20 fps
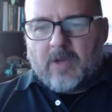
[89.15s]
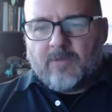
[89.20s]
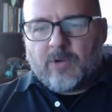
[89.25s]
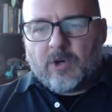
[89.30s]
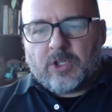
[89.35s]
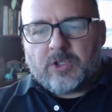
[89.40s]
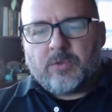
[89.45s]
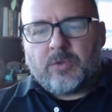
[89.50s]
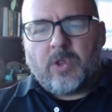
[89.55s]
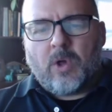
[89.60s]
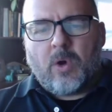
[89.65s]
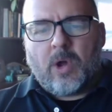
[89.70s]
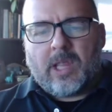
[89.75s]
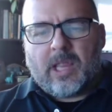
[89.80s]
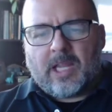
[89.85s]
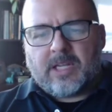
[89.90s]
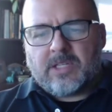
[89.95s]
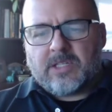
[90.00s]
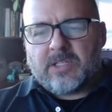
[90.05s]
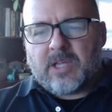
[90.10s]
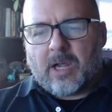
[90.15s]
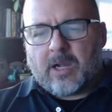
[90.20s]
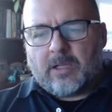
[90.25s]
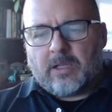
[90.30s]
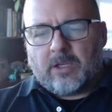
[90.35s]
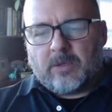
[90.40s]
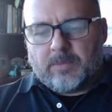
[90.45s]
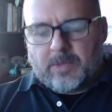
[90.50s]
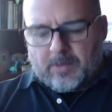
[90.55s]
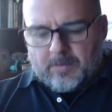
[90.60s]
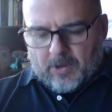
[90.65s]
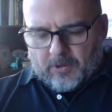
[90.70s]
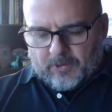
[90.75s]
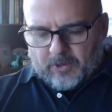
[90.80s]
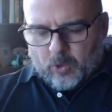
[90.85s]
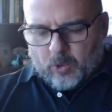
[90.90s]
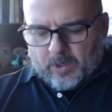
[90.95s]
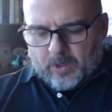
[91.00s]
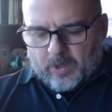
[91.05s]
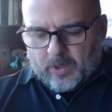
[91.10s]
First, though, I'd like to talk a little bit about
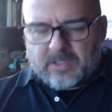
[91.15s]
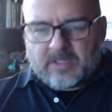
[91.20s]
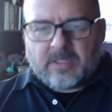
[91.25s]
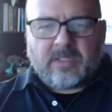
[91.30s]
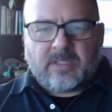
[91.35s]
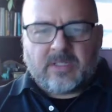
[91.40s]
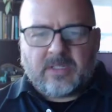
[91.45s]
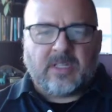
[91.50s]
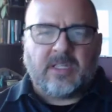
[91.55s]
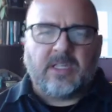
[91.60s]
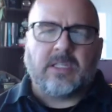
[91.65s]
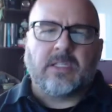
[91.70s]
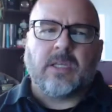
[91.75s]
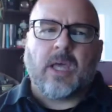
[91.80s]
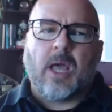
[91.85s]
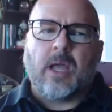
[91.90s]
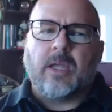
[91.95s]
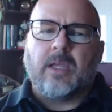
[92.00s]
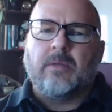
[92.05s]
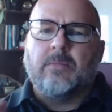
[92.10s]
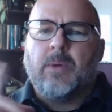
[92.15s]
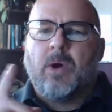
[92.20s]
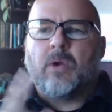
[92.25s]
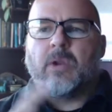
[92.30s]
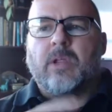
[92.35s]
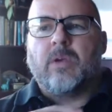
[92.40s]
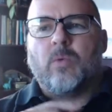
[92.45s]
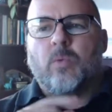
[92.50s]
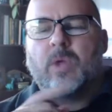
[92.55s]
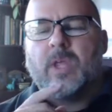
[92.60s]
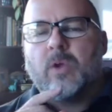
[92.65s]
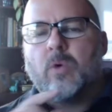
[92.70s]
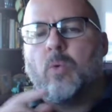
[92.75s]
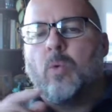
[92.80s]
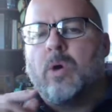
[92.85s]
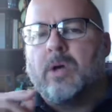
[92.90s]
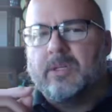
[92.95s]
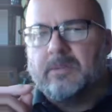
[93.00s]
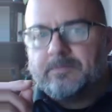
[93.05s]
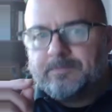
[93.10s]
the quizzes, because I did talk about it in week
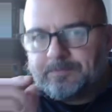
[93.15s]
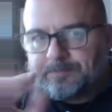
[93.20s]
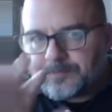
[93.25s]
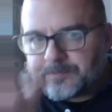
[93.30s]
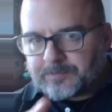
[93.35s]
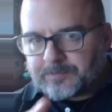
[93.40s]
1.